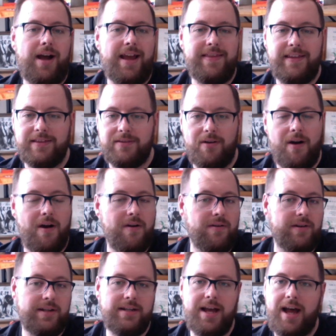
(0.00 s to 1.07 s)
I think they're
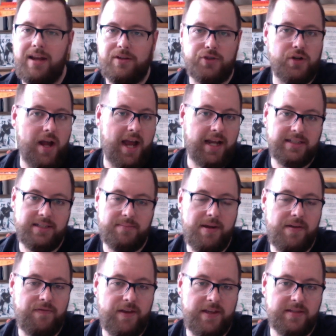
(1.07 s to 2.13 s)
already not attracted
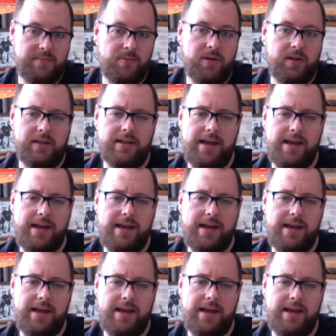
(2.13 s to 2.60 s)
by Facebook,